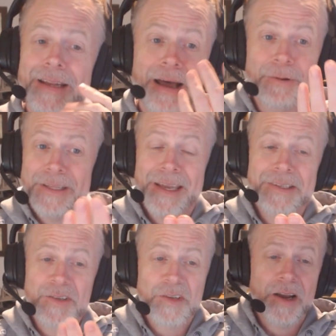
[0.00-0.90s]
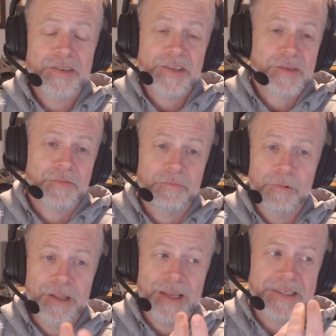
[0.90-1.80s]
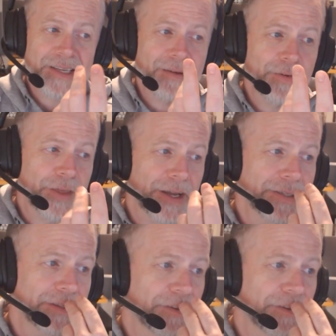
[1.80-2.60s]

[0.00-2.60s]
what the answers are, just realizing everything I need to